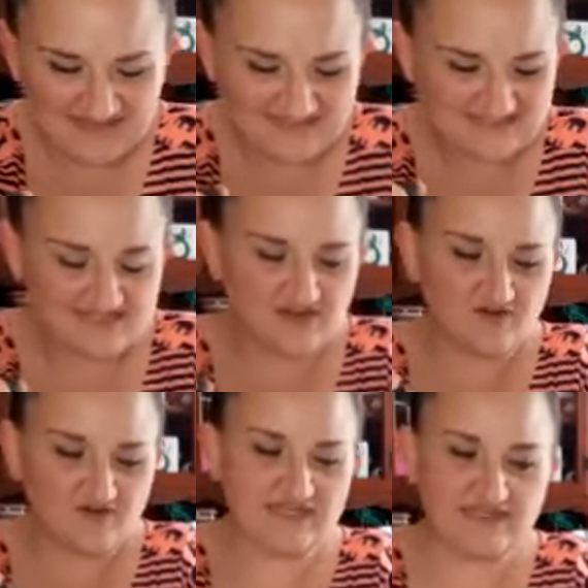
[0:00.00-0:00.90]

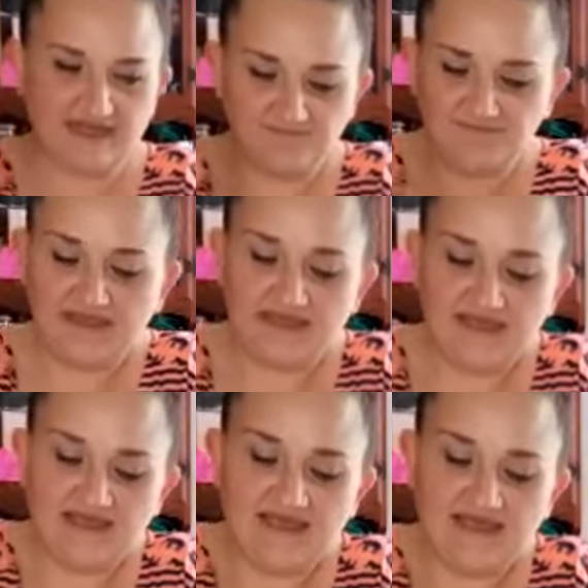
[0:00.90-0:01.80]
So yeah.
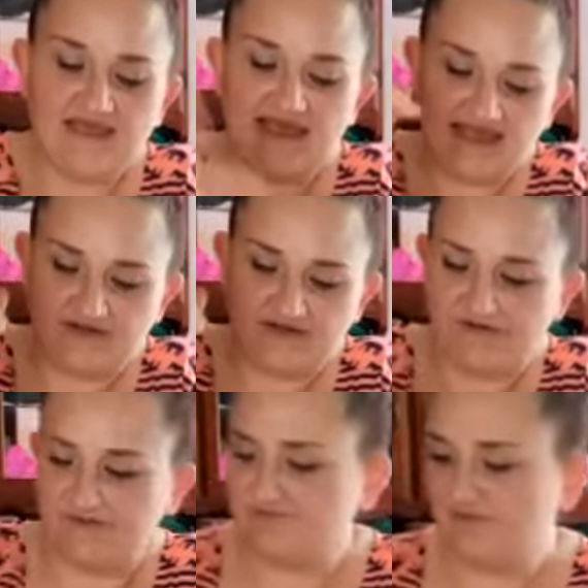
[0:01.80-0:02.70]

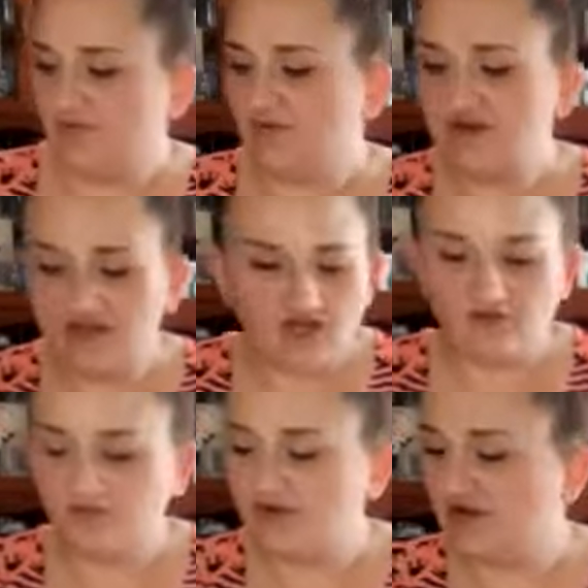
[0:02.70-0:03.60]
Anywho, we'll
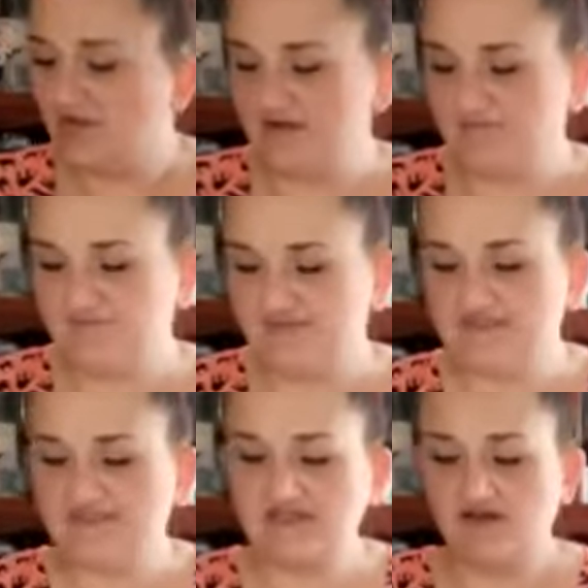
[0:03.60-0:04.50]
go on.
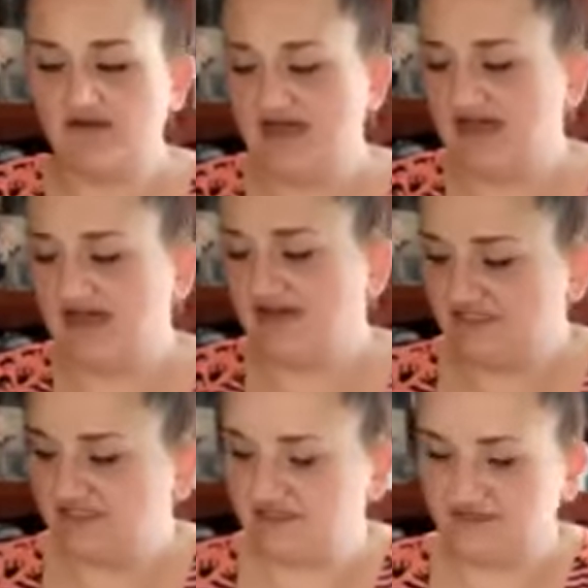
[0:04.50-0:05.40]
So
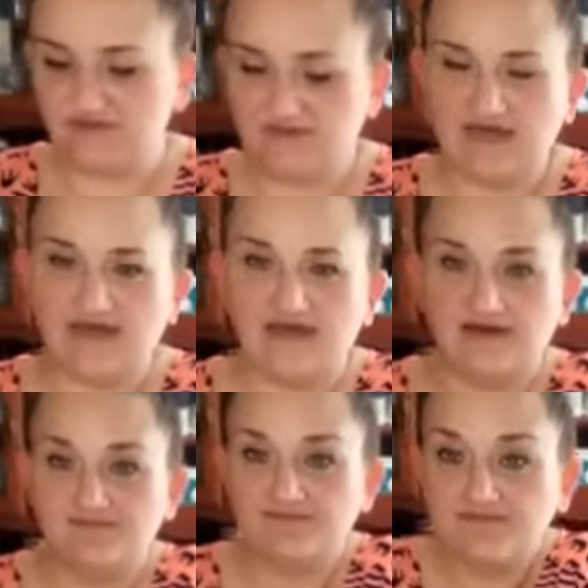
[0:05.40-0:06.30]
after you
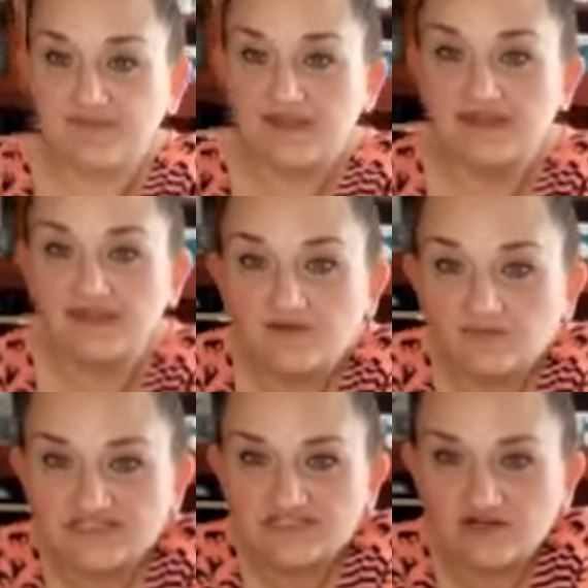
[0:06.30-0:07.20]

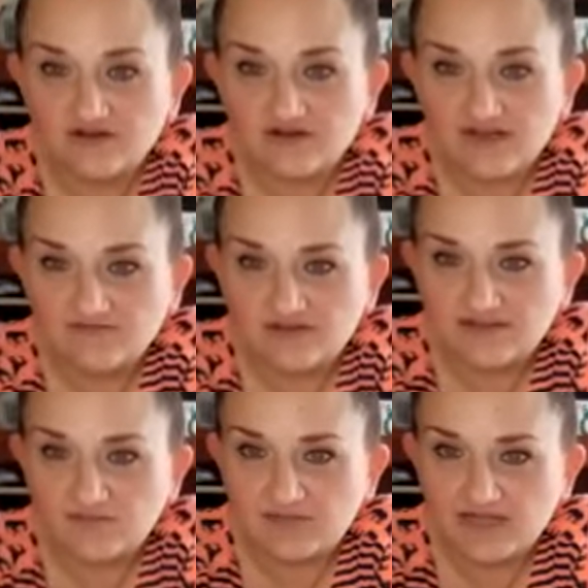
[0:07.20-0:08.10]
return
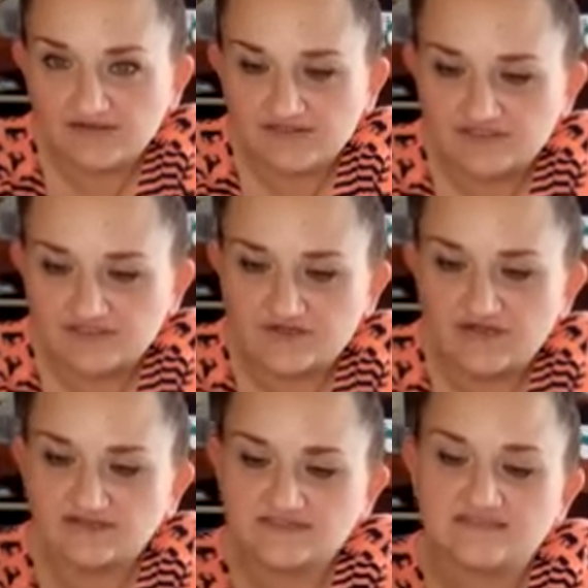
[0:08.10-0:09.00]
everything back onto your
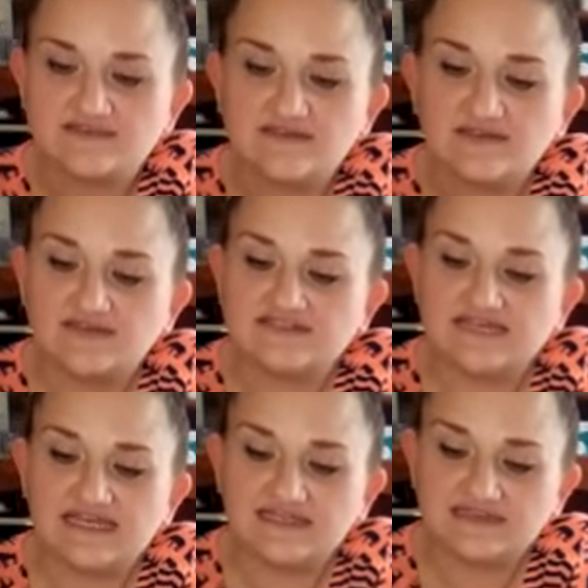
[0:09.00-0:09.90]
trucks,
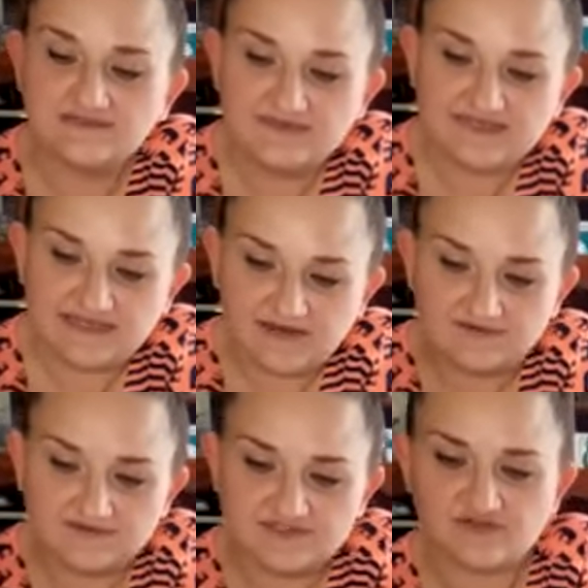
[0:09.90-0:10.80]
tighten them
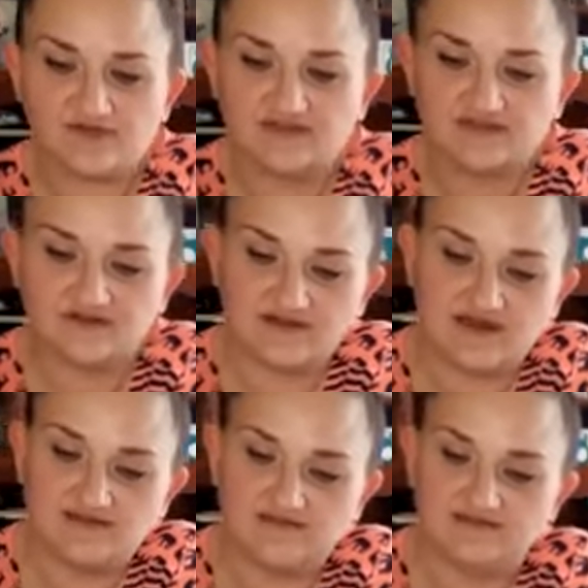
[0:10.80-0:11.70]
down to where they're
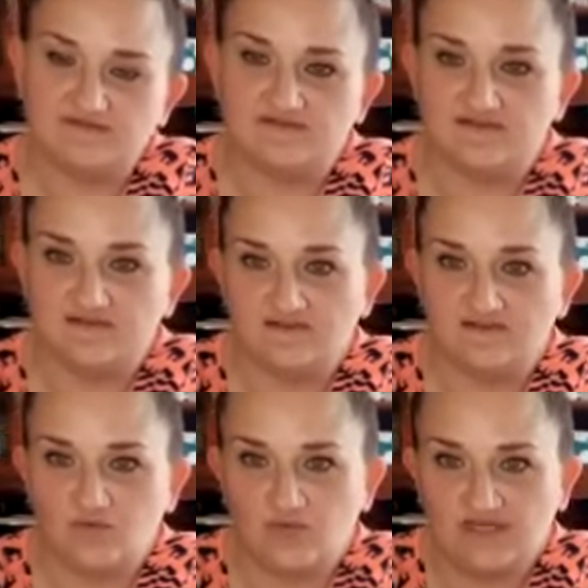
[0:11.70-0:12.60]
not
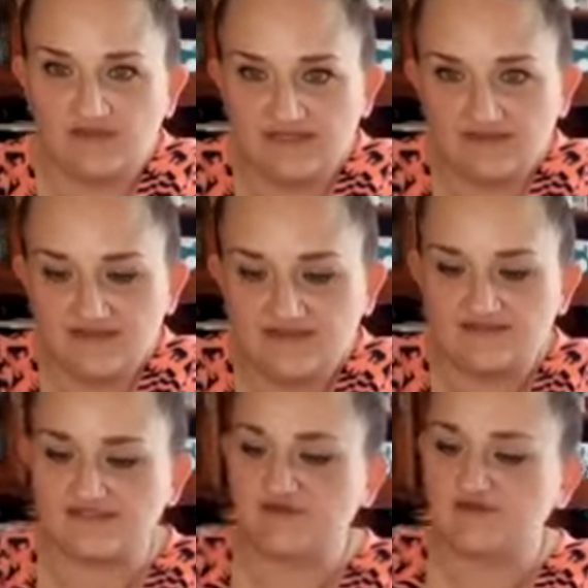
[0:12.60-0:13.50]
wiggling like
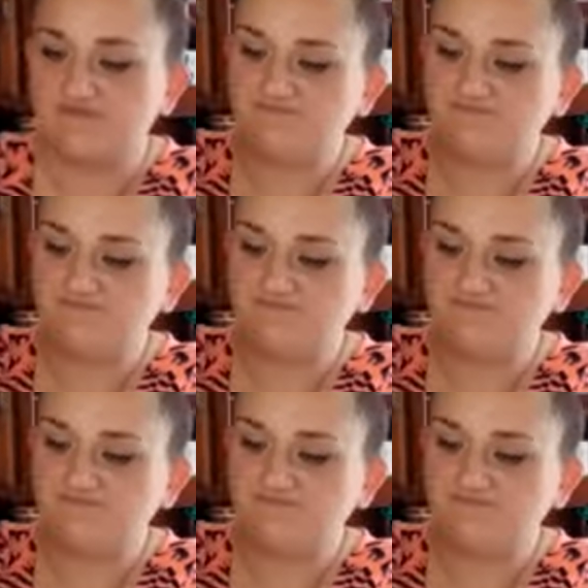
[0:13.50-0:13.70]
this one.